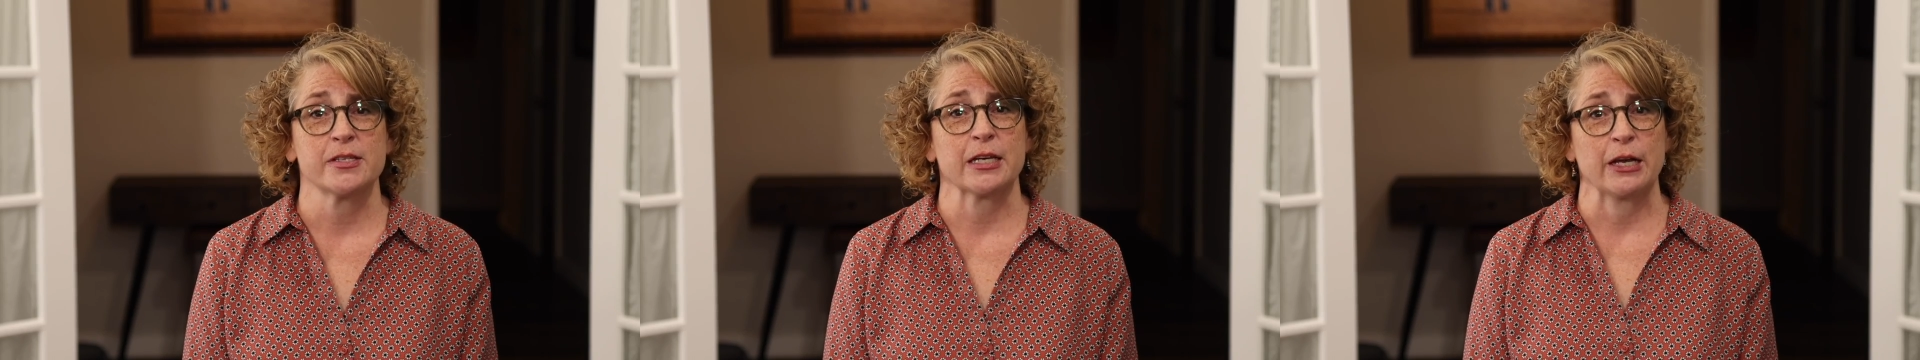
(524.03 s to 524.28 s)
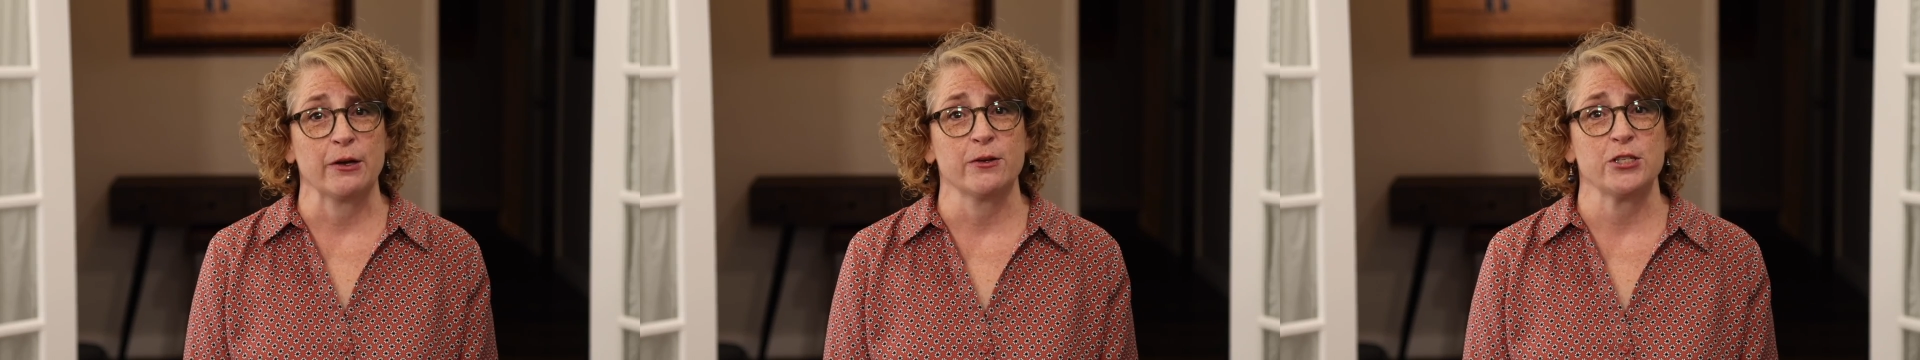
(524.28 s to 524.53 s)
to
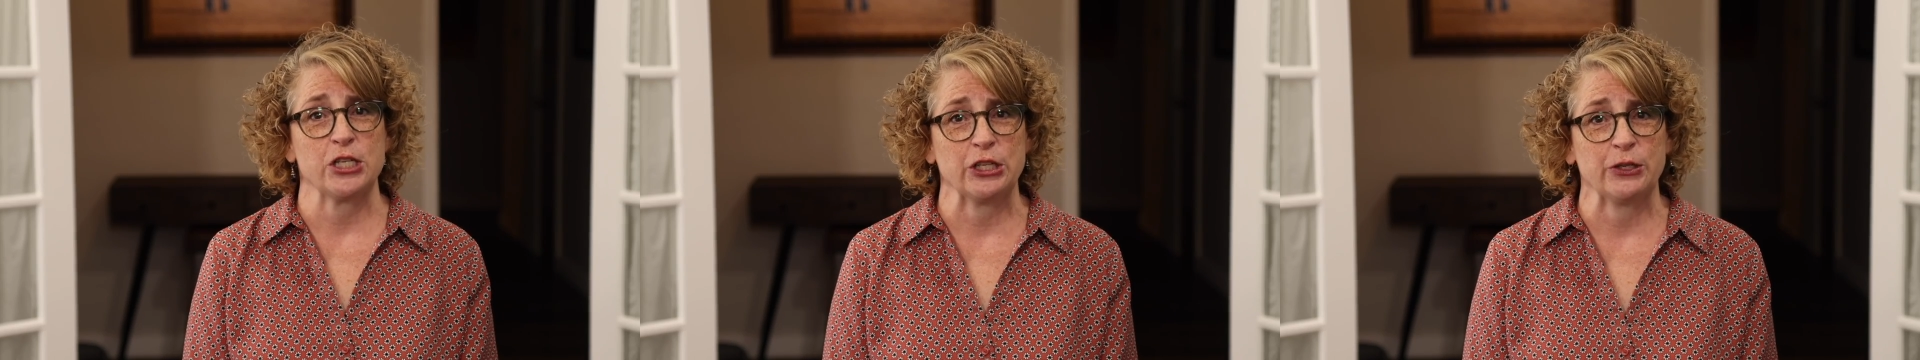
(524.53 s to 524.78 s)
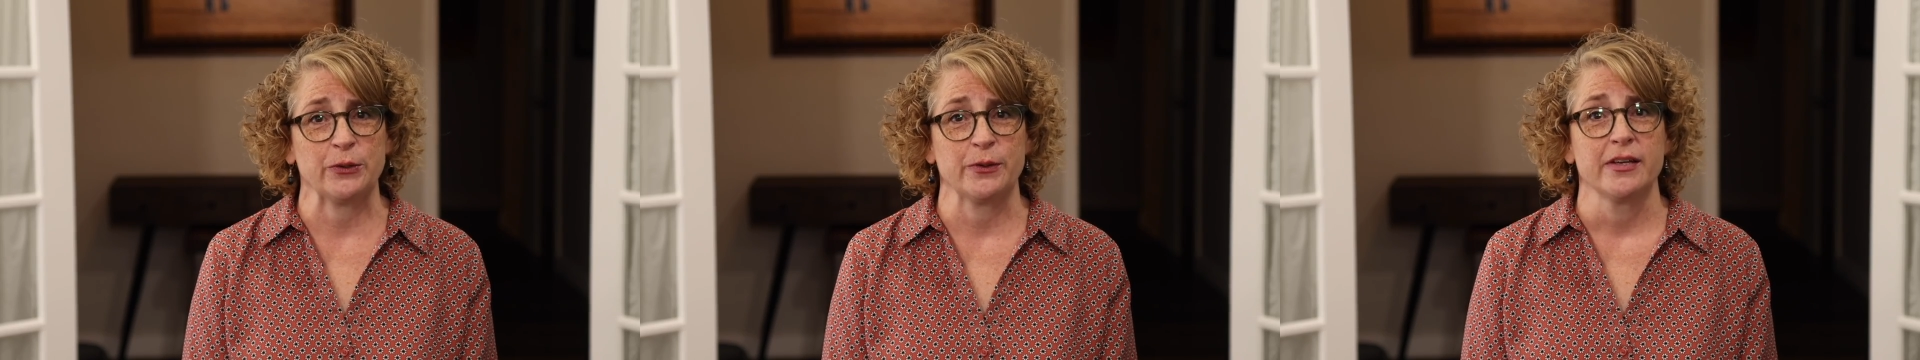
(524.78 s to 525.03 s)
go
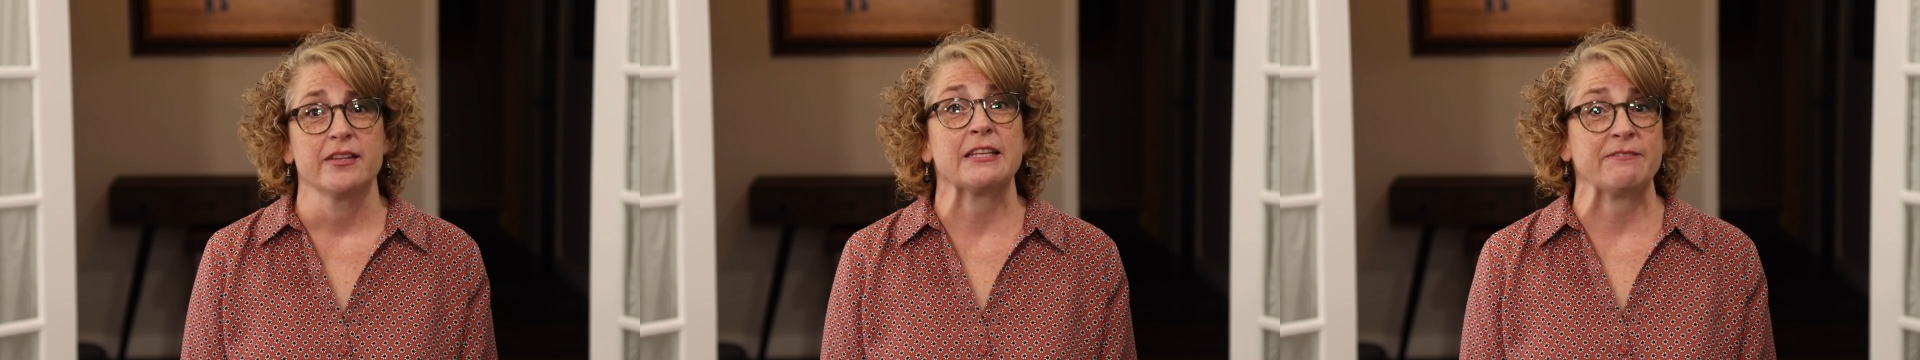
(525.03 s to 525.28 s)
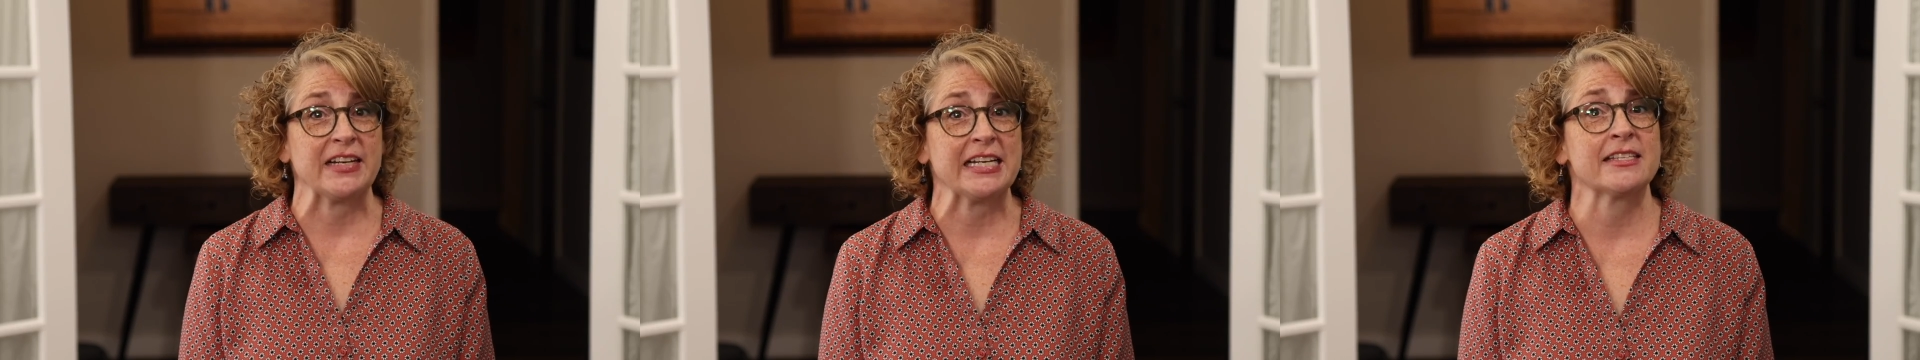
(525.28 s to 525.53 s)
to
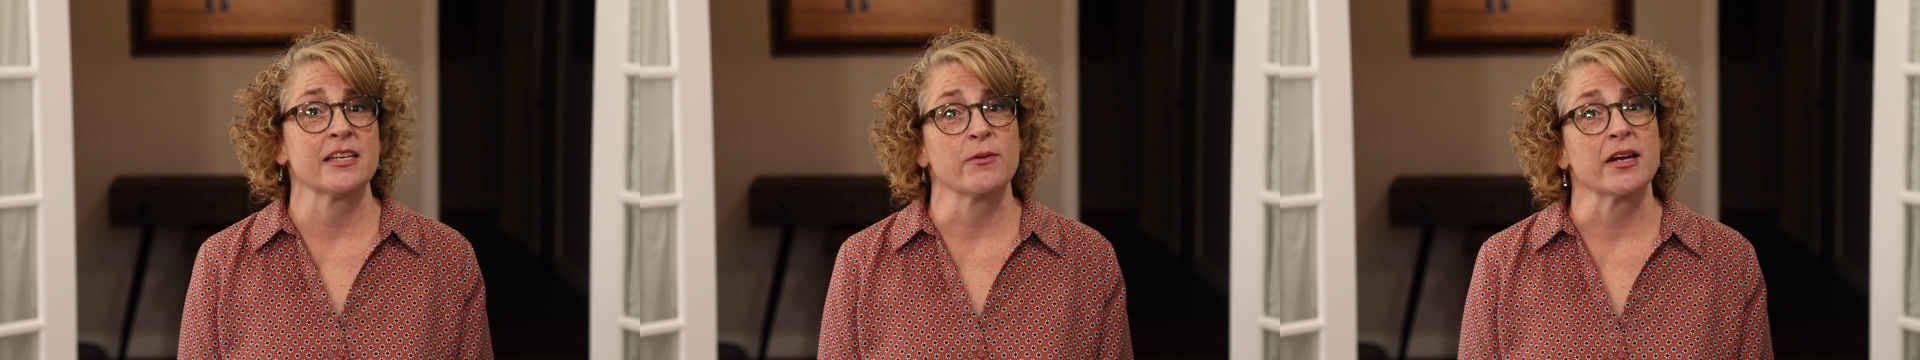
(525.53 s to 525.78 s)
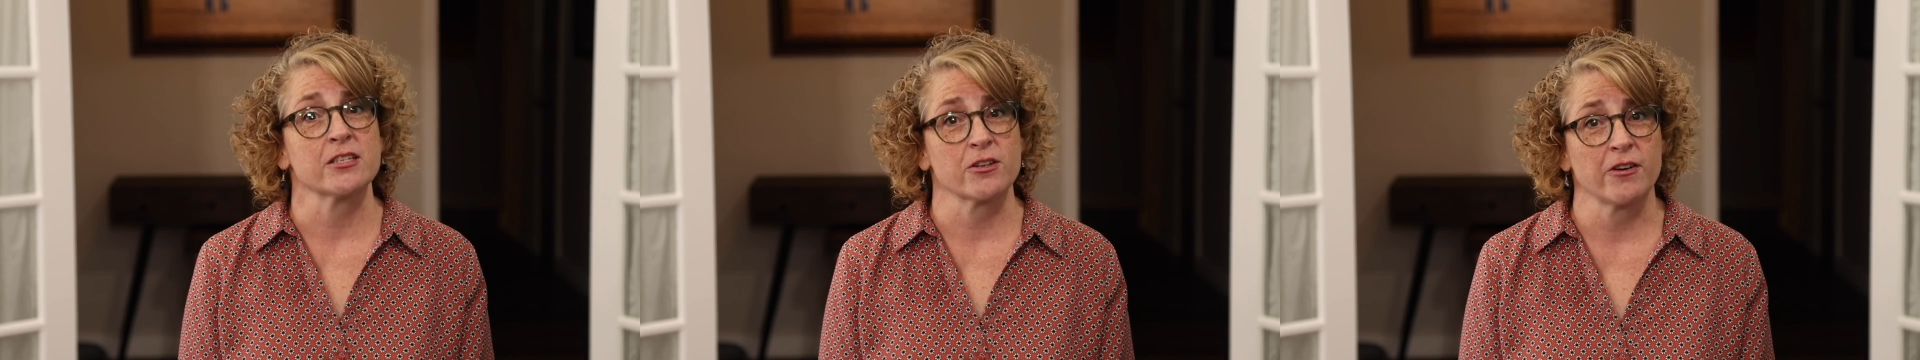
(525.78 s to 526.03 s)
the fancy
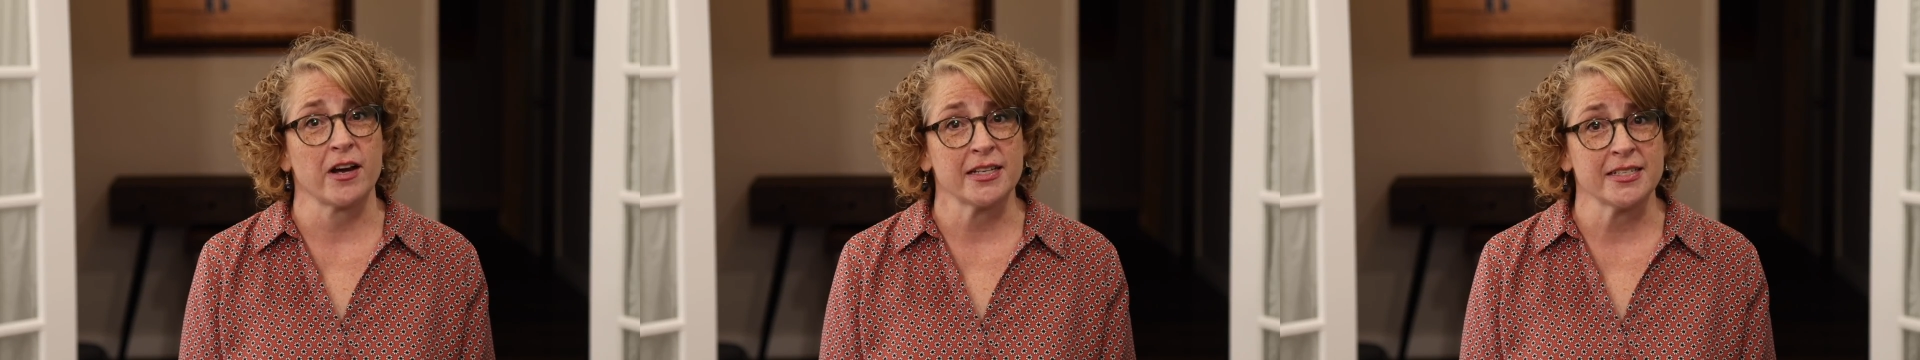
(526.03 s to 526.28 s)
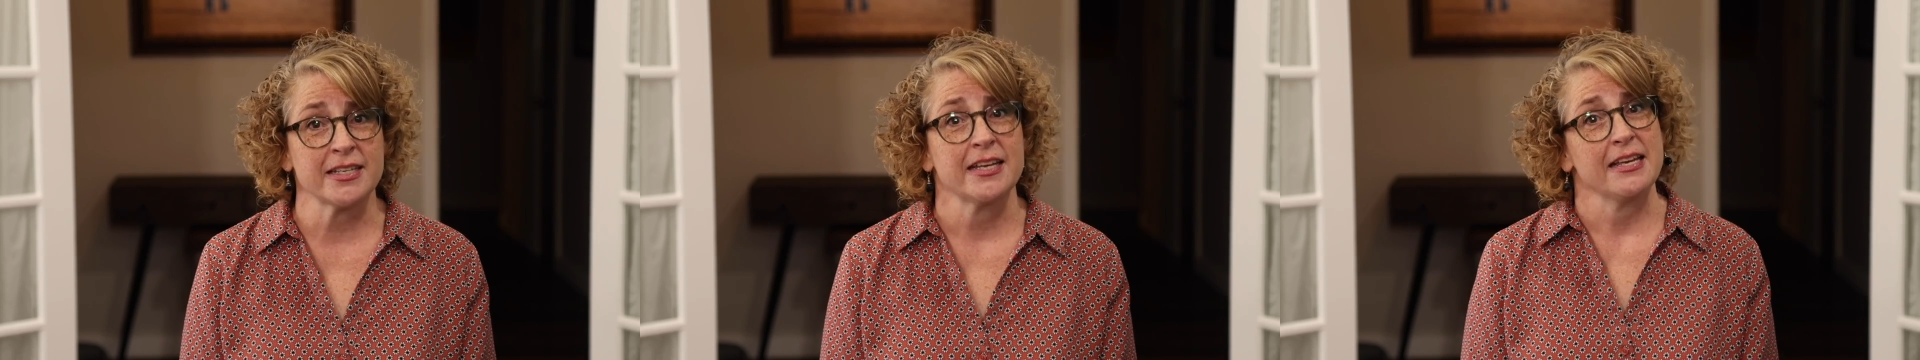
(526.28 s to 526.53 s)

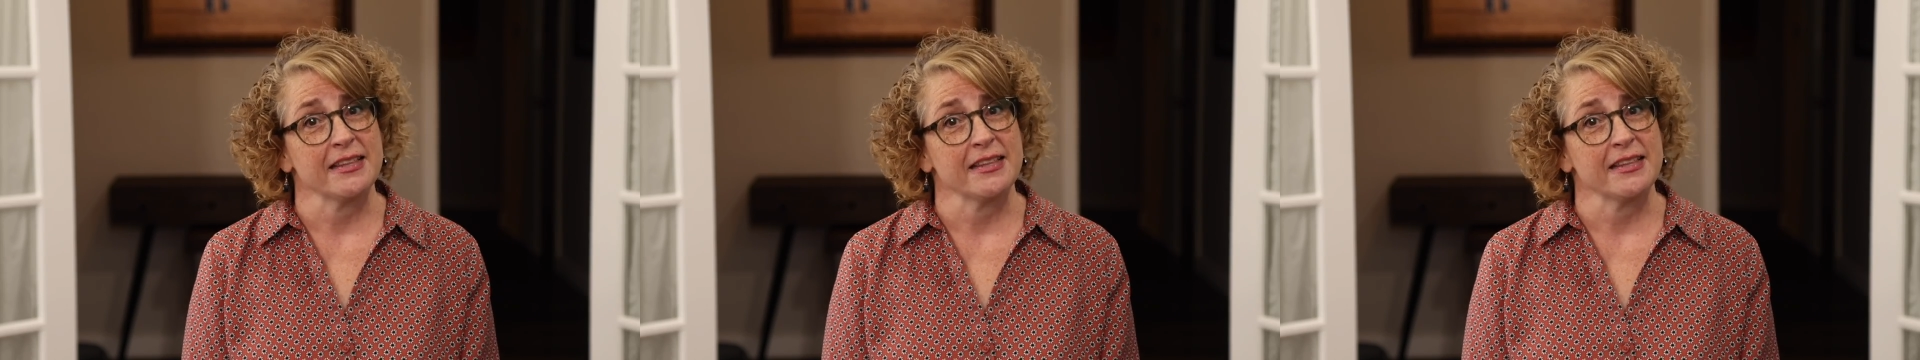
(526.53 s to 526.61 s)
restaurant